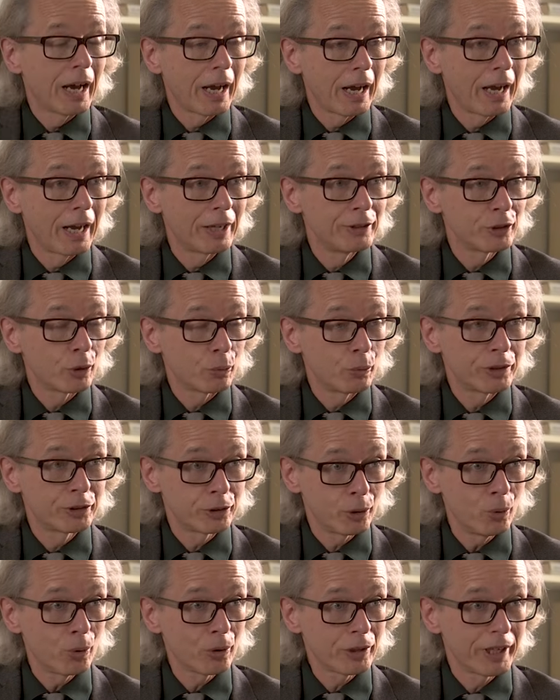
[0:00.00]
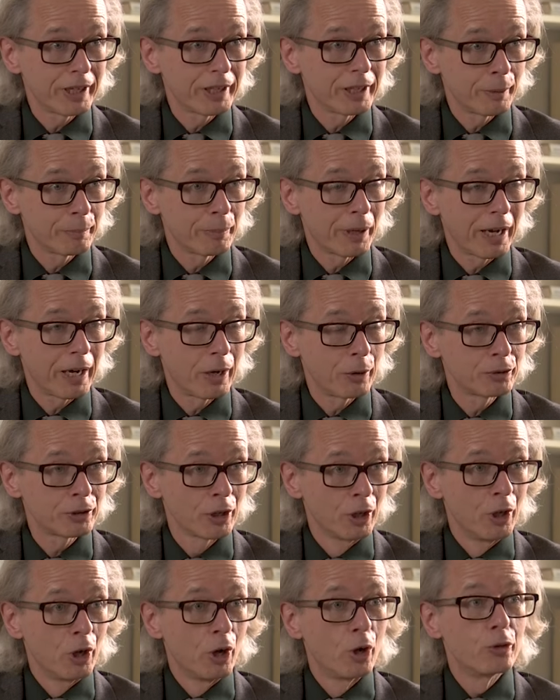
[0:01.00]
and we're talking
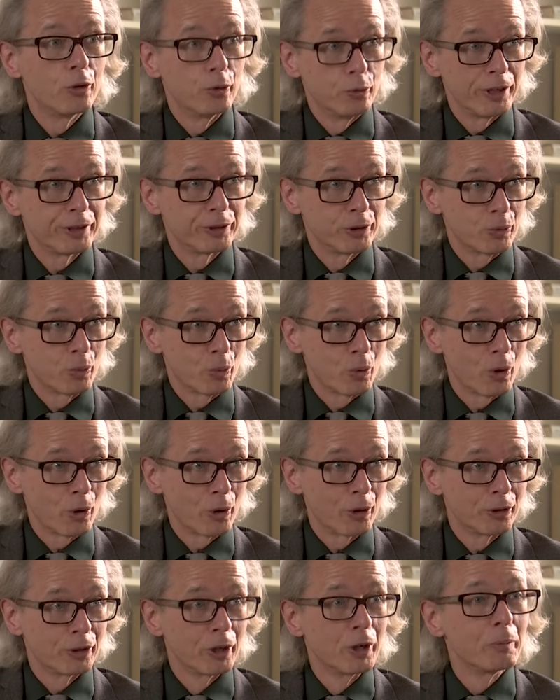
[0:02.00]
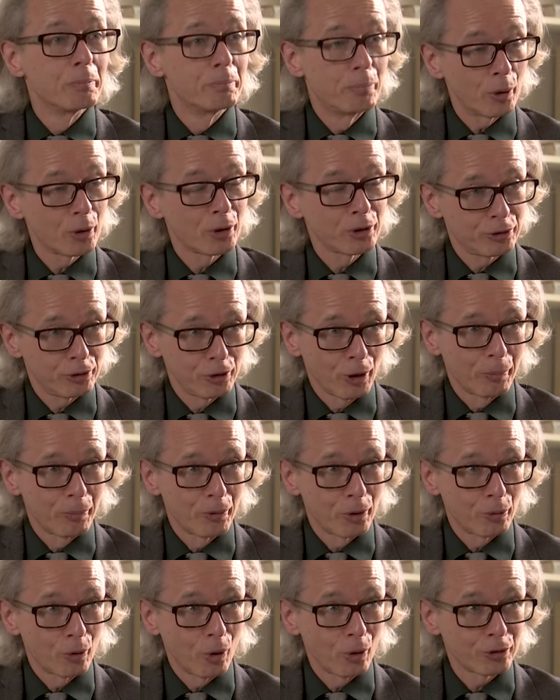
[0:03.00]
about the written word, books
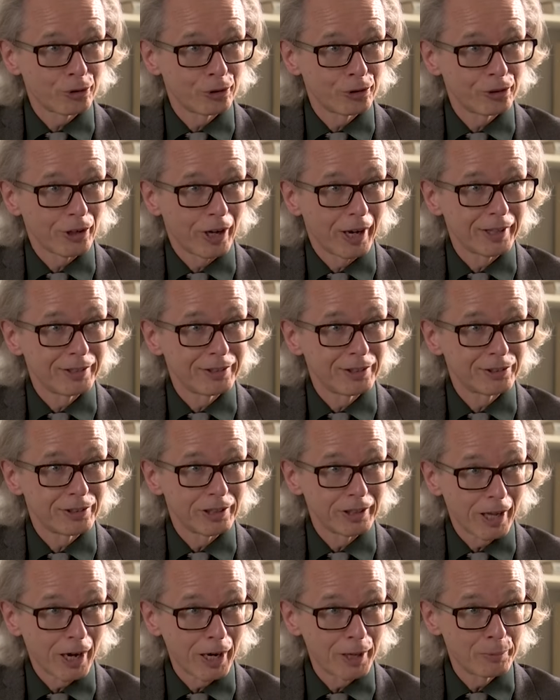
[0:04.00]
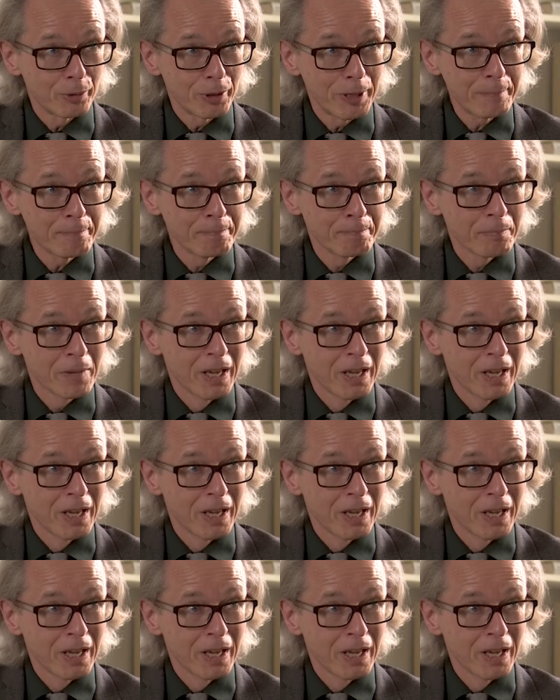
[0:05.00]
from the Royal Society's library.